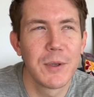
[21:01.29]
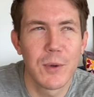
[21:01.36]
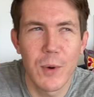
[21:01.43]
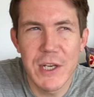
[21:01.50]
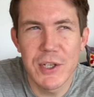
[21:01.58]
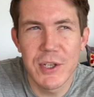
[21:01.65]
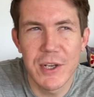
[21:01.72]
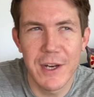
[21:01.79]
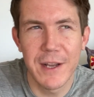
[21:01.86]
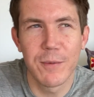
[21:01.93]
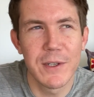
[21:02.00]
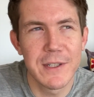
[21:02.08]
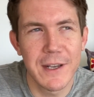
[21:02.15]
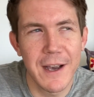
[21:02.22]
questioning
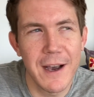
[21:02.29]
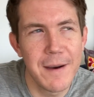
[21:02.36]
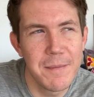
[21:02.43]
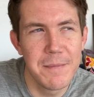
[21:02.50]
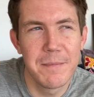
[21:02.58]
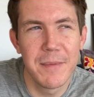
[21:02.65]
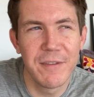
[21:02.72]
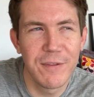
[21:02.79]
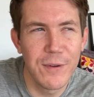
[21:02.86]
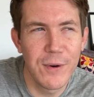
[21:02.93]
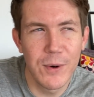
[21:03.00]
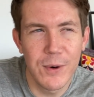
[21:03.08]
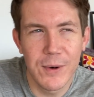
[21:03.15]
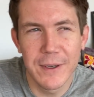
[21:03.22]
what's come
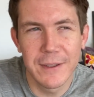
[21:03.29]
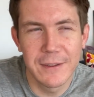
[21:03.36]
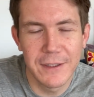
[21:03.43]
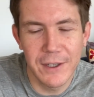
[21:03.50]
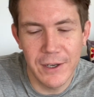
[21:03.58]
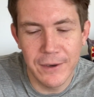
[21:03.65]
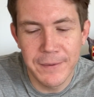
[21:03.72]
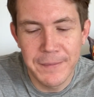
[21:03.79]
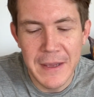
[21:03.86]
before and, you know.